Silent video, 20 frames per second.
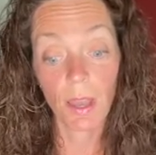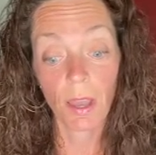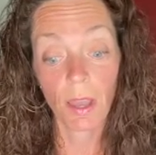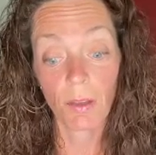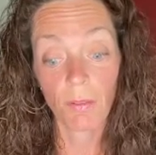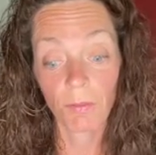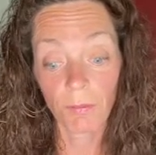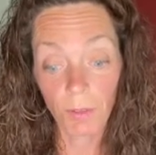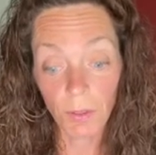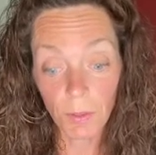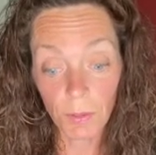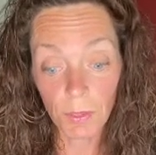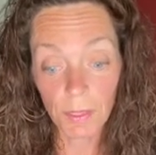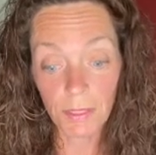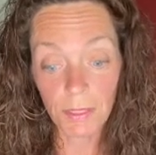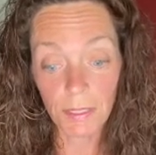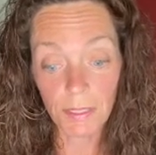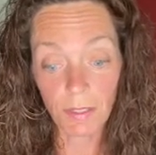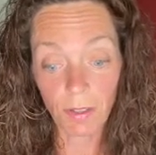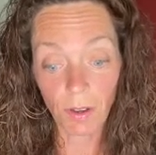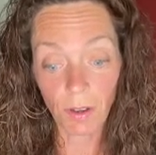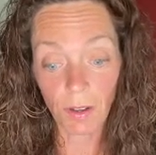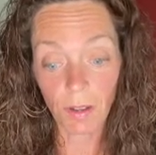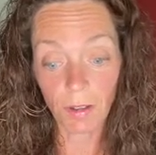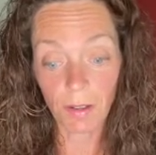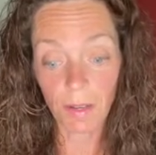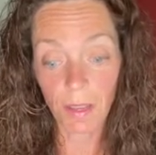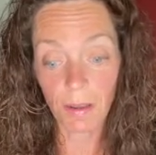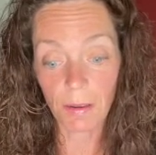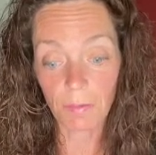a focus
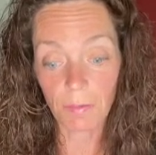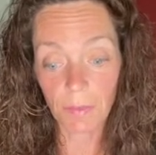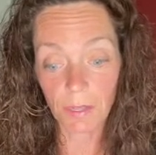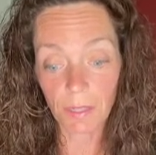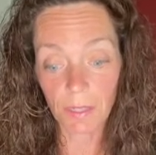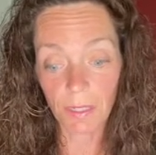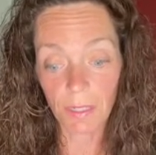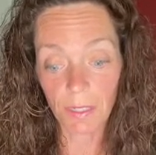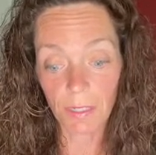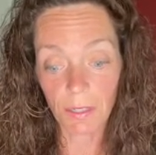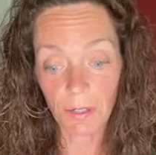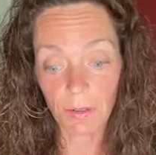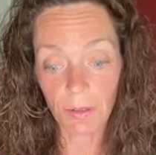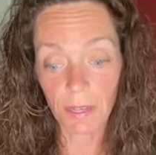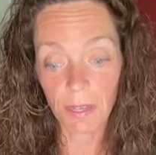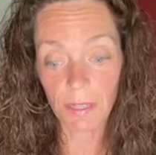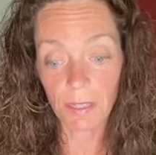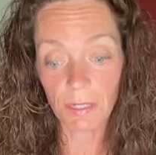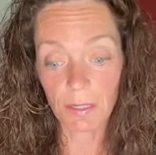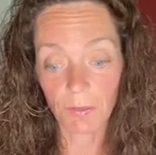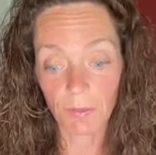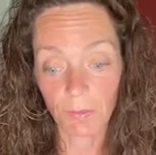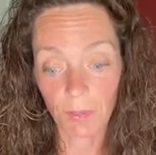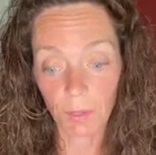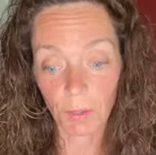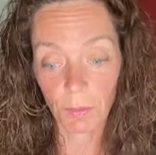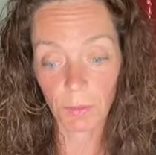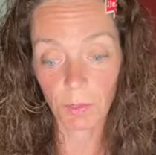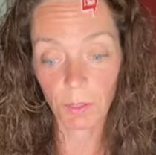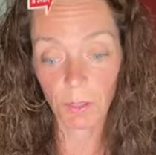on a missing U.S.
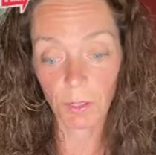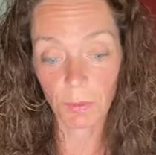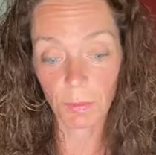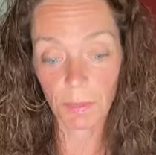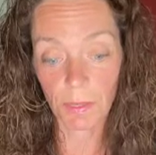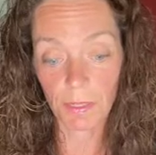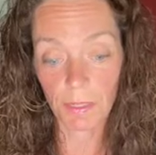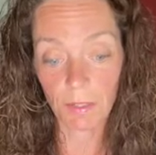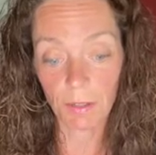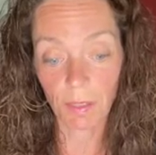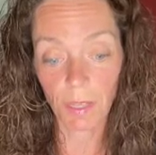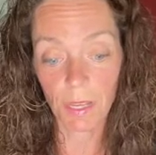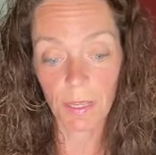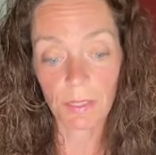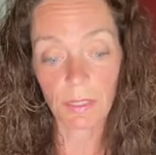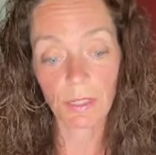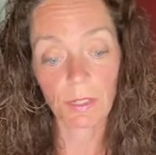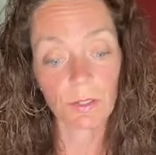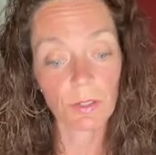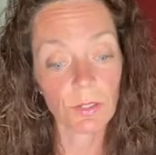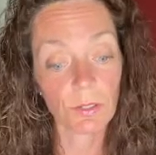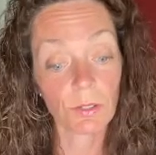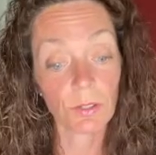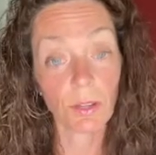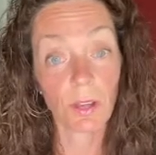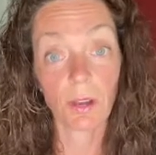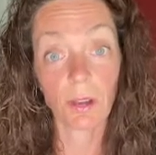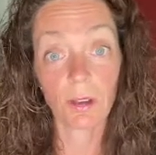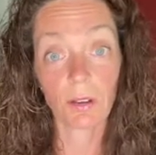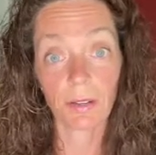film group in 2002
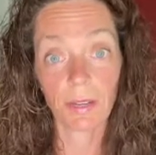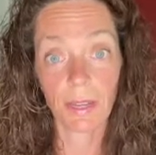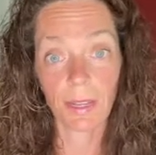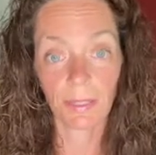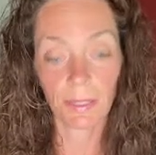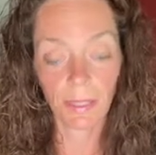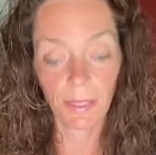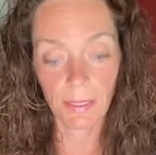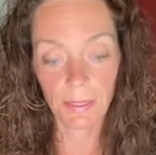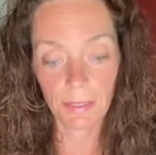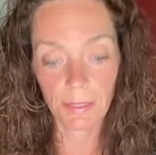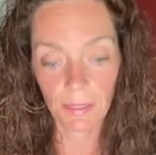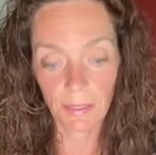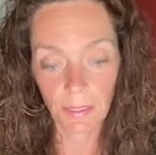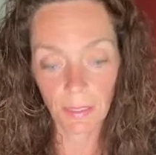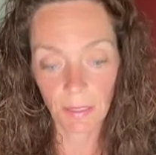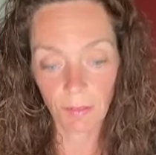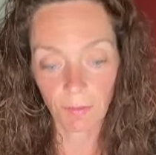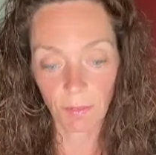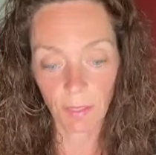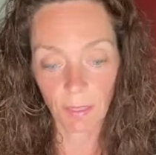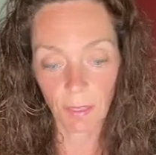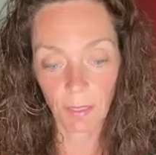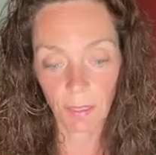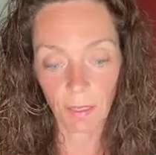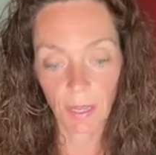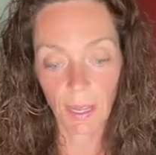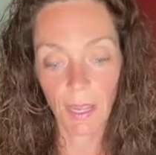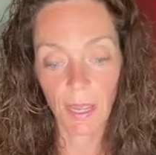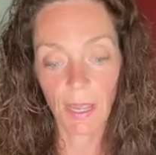called Atlantis
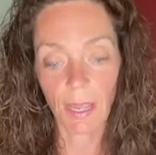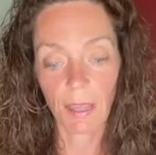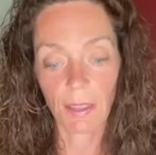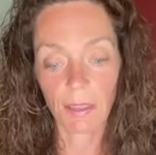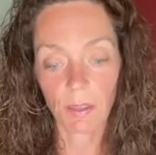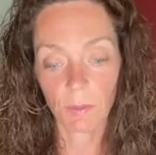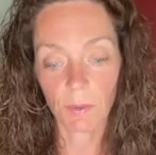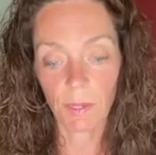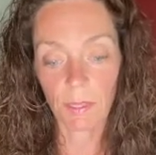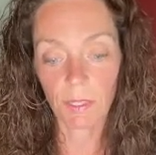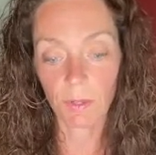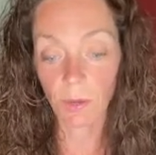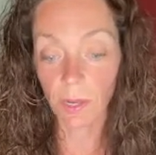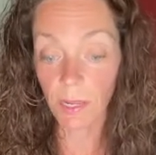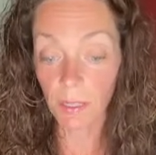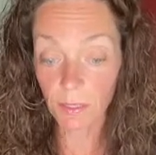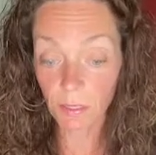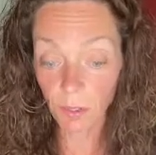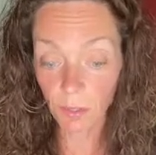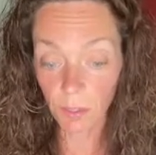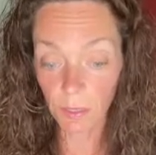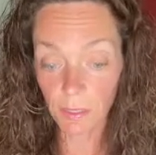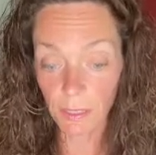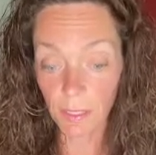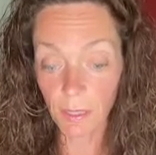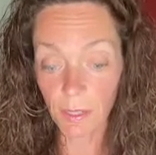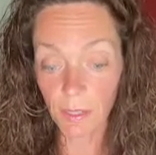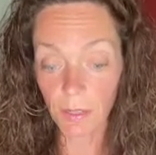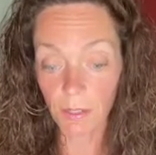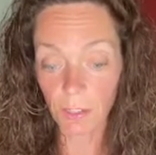TV. They went to
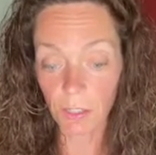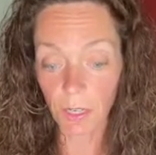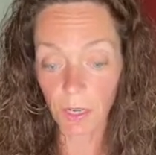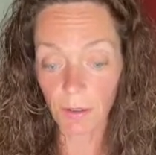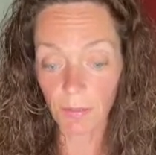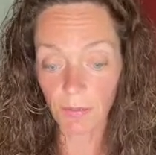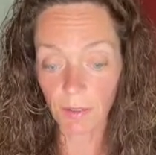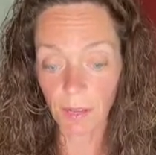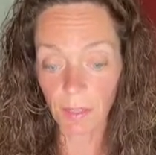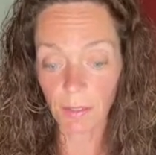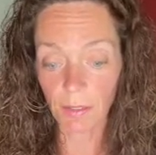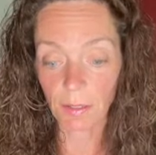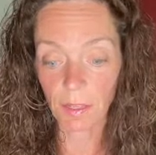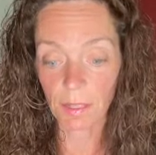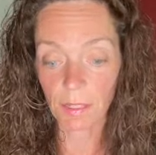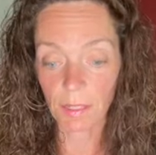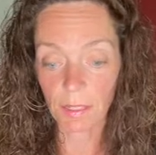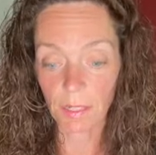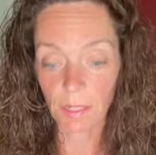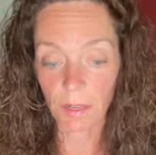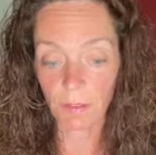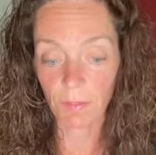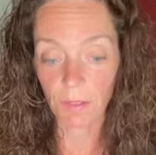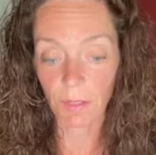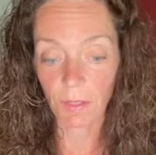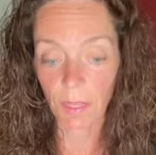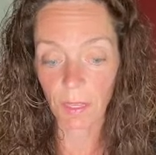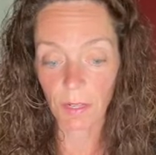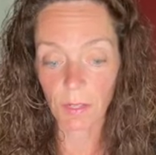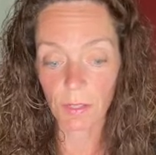Antarctica to try to find the lost city of
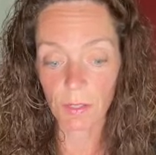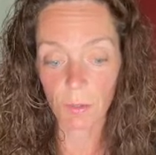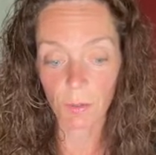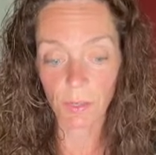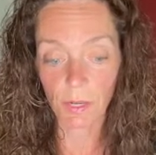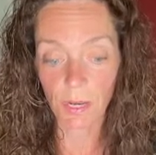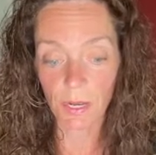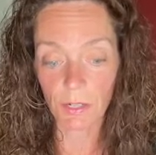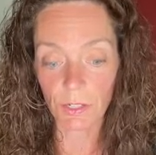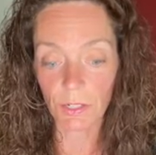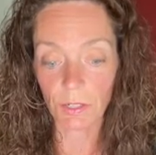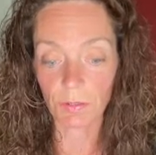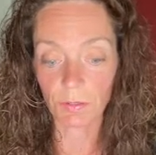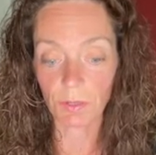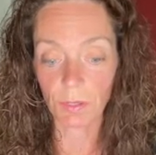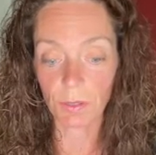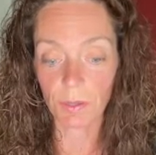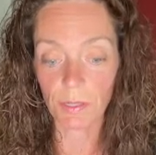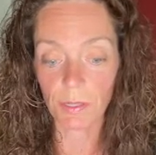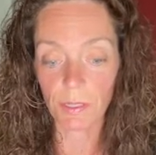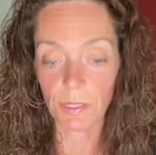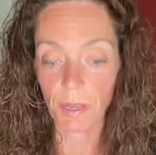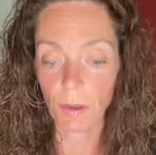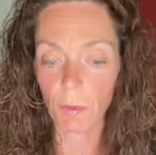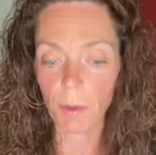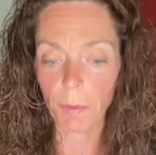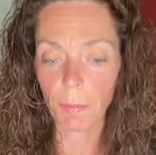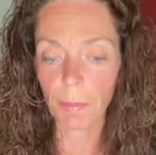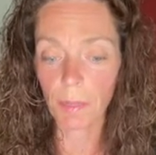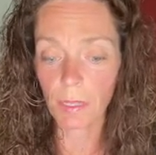Atlantis or ancient ruins. They
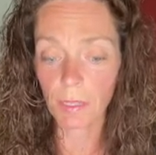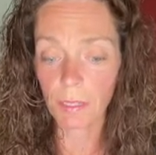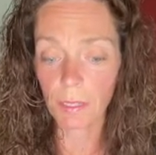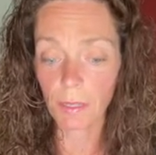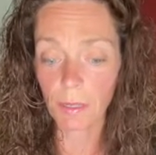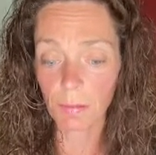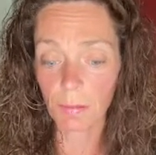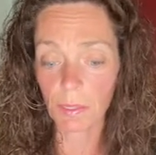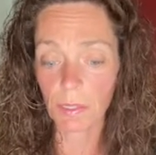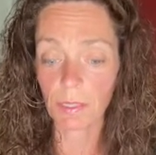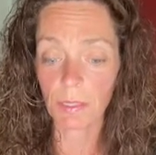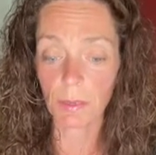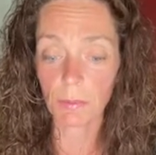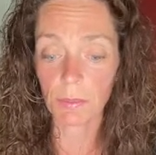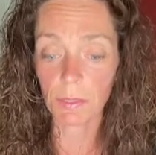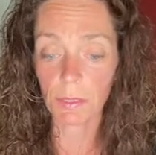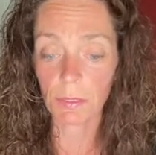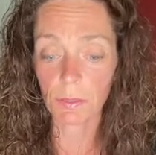went missing, but some